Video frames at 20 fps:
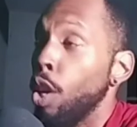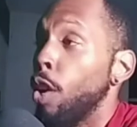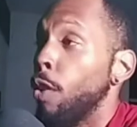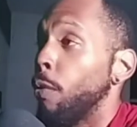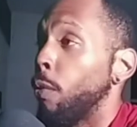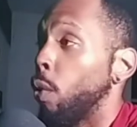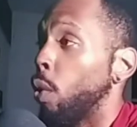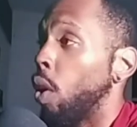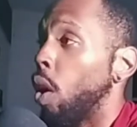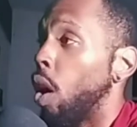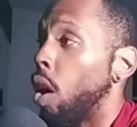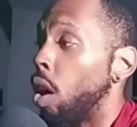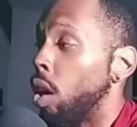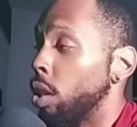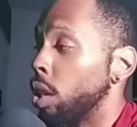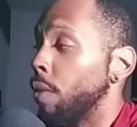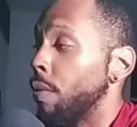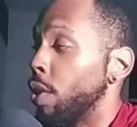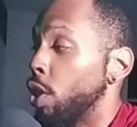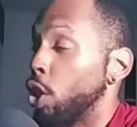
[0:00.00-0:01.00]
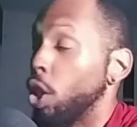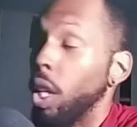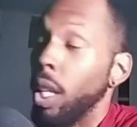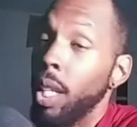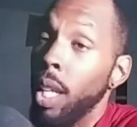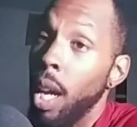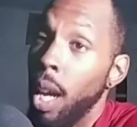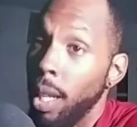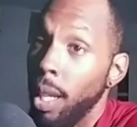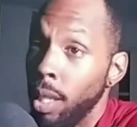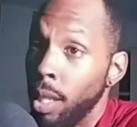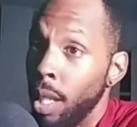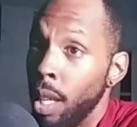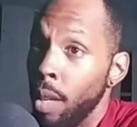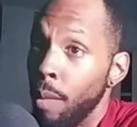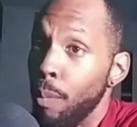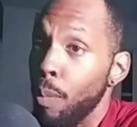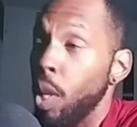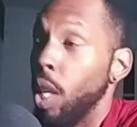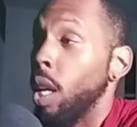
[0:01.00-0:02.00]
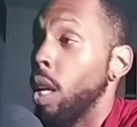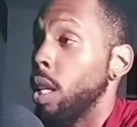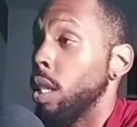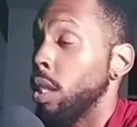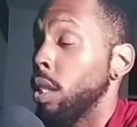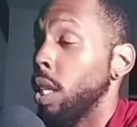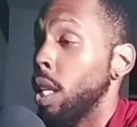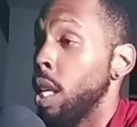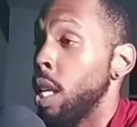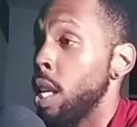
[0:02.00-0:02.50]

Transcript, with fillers: for all of his good content because